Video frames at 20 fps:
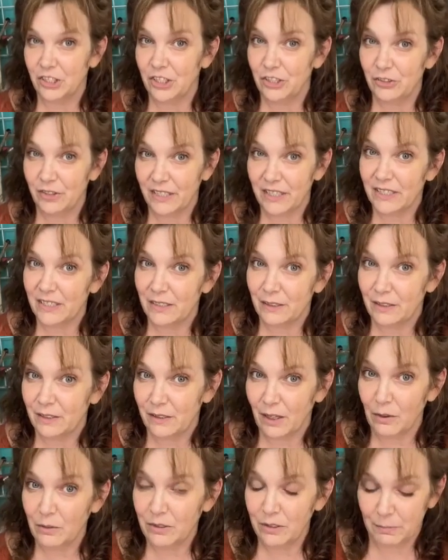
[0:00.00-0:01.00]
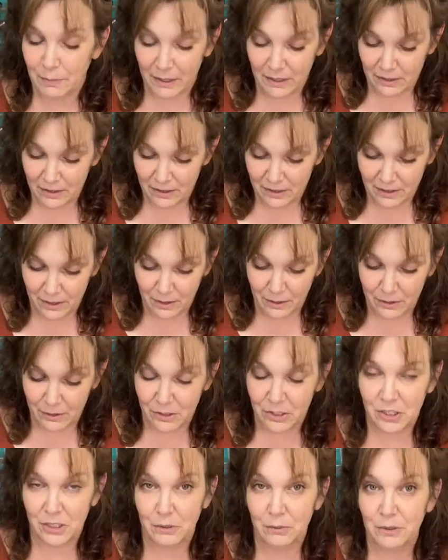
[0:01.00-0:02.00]
she drinks goat's milk,
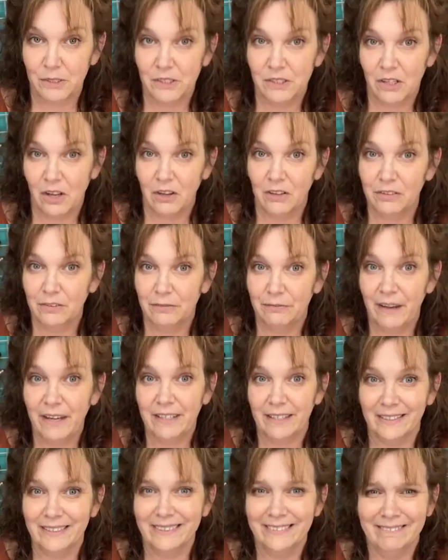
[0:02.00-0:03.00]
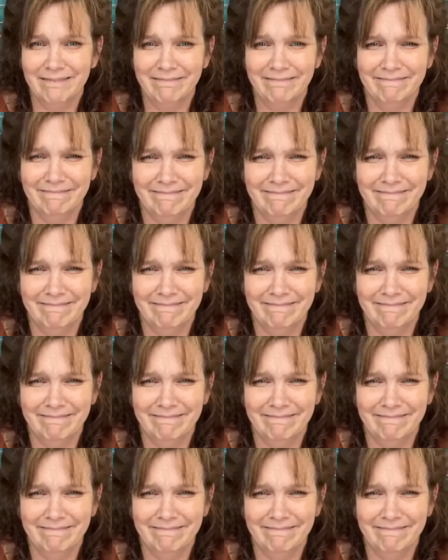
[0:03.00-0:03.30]
so she was called Feta.